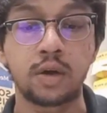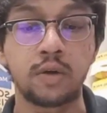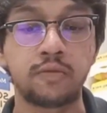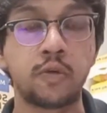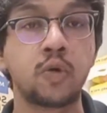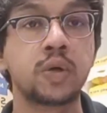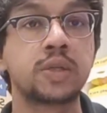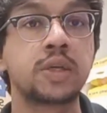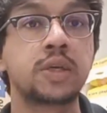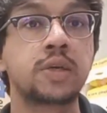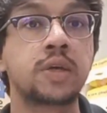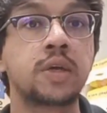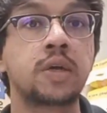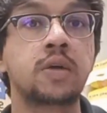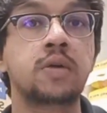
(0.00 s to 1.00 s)
forward
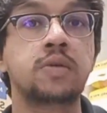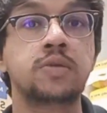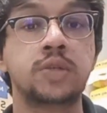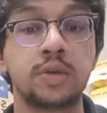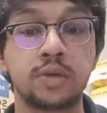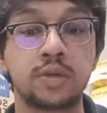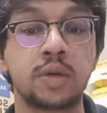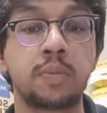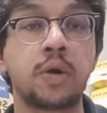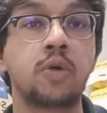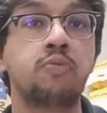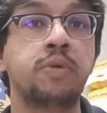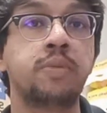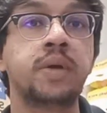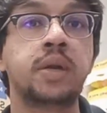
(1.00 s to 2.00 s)
thinking. She's about
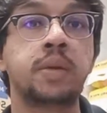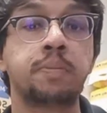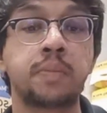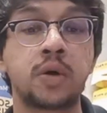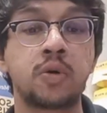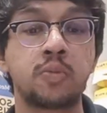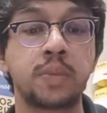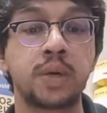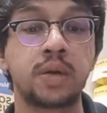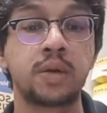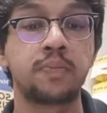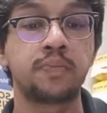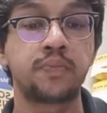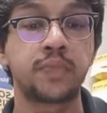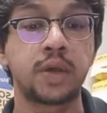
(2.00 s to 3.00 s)
women empowerment
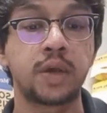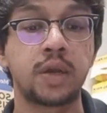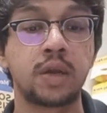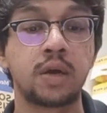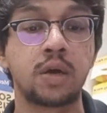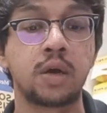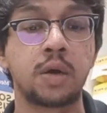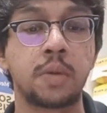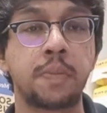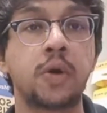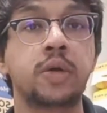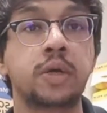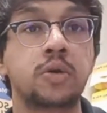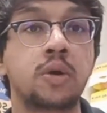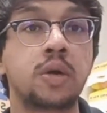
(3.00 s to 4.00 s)
and about
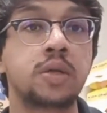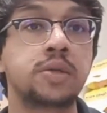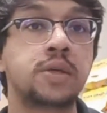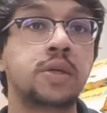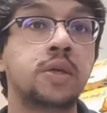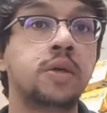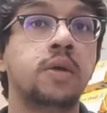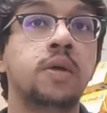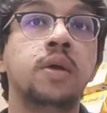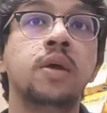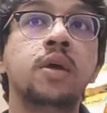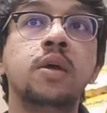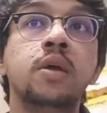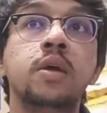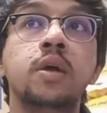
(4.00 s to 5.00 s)
equality.
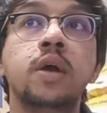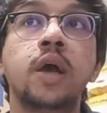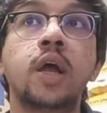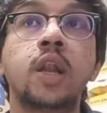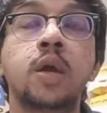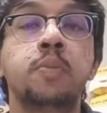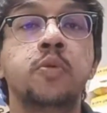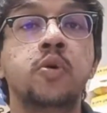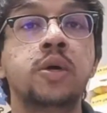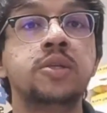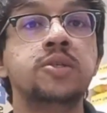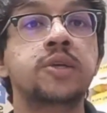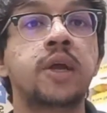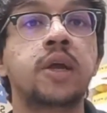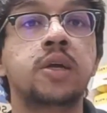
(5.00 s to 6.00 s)
And
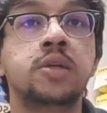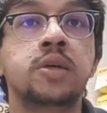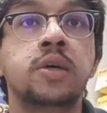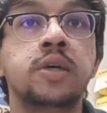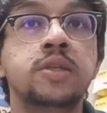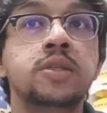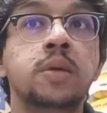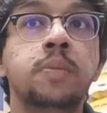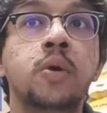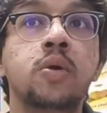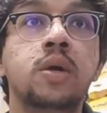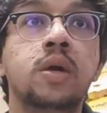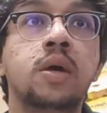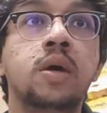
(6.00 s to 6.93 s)
Mohan's character is about